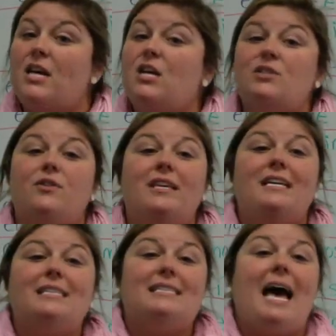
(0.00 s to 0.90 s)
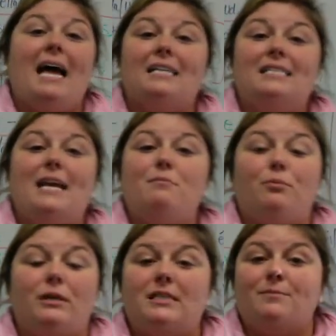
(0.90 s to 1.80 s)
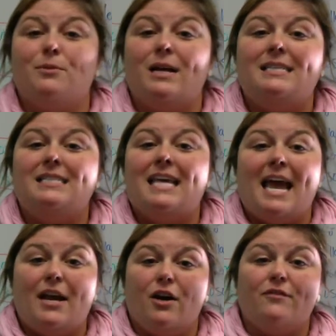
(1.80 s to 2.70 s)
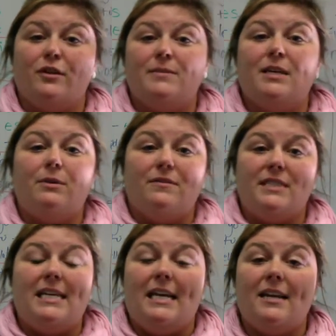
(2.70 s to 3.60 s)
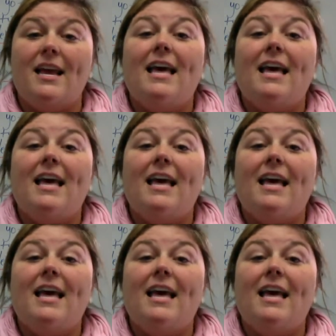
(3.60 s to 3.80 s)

So the exact same principle as the AR verbs that we've seen.